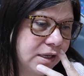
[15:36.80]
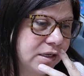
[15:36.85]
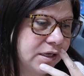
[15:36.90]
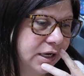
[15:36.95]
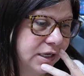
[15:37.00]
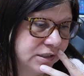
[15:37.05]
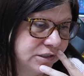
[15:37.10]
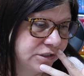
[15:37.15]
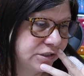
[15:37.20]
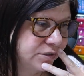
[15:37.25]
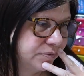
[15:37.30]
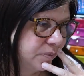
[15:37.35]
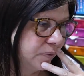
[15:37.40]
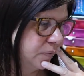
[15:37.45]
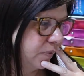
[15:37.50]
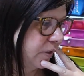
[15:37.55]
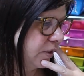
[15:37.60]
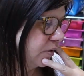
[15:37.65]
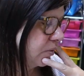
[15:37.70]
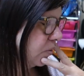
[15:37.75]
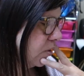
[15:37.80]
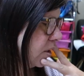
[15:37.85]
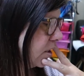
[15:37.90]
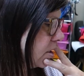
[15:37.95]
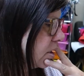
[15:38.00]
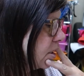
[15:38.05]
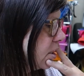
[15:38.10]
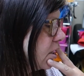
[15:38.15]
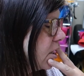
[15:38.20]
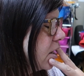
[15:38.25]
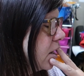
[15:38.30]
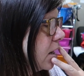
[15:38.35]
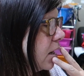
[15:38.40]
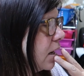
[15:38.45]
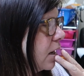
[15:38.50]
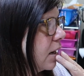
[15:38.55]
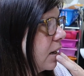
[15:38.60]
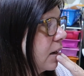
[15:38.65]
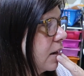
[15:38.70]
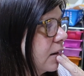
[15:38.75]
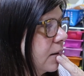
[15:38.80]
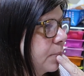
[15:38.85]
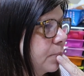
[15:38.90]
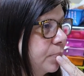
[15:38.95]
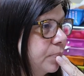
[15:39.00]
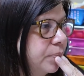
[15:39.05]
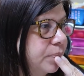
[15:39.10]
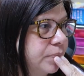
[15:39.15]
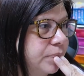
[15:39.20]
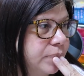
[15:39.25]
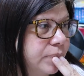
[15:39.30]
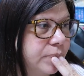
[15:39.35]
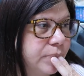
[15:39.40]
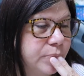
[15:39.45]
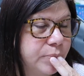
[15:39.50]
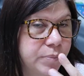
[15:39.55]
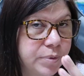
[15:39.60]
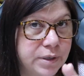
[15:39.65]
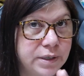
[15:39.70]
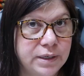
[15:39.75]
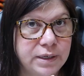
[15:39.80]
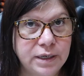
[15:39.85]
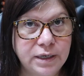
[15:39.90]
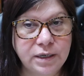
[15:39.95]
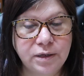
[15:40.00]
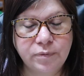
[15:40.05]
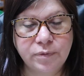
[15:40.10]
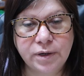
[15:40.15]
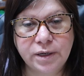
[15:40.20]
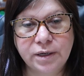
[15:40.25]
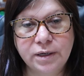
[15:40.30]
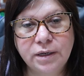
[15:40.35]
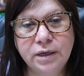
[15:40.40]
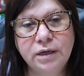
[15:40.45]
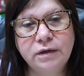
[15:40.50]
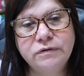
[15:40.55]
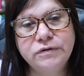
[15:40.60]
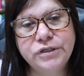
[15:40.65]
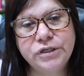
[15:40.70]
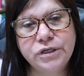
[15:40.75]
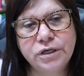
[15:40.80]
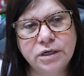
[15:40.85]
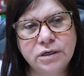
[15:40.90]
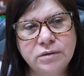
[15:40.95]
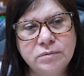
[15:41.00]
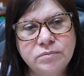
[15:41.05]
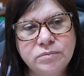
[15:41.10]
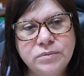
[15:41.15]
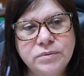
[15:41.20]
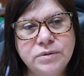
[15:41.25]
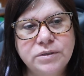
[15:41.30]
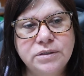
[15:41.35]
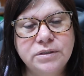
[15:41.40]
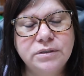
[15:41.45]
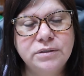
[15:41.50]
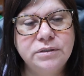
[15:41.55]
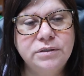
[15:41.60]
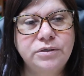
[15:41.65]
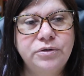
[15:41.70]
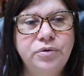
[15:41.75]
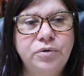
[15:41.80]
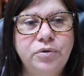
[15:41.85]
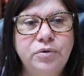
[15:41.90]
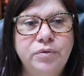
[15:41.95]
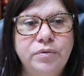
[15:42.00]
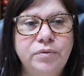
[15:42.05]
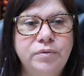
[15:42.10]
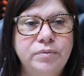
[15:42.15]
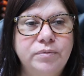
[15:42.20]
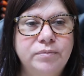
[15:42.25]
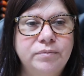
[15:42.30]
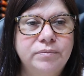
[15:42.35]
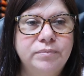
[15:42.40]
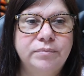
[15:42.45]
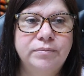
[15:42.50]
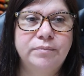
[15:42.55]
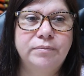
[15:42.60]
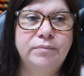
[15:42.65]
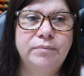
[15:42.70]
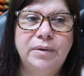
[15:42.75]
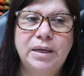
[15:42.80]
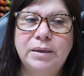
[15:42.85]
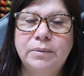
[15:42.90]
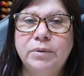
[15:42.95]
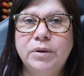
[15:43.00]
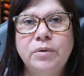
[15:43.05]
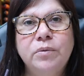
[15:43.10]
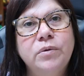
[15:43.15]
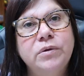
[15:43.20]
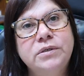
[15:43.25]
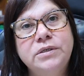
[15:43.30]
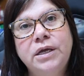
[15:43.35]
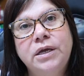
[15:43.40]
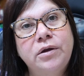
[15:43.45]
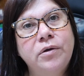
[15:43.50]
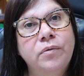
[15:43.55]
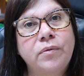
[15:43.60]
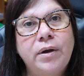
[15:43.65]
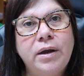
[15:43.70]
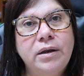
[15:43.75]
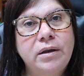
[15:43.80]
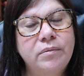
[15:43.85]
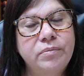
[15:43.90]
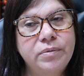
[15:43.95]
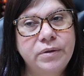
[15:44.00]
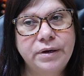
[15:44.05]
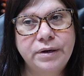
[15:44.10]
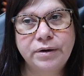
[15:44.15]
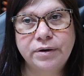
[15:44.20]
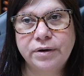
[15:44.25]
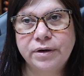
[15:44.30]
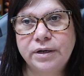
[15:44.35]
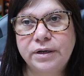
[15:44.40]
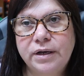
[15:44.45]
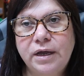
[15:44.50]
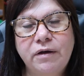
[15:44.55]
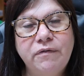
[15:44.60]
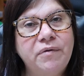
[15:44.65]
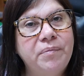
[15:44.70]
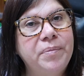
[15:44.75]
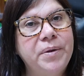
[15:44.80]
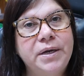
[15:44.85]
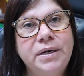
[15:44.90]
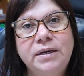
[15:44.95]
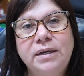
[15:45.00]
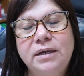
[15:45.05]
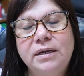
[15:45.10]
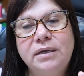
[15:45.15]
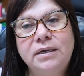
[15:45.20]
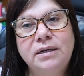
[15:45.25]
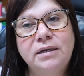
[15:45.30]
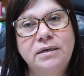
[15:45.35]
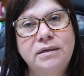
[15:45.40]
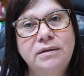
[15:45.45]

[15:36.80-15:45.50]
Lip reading: yeah, she's been waiting a while. But anyway, if she comes, you know, maybe we'll take a ride up there and have a picnic.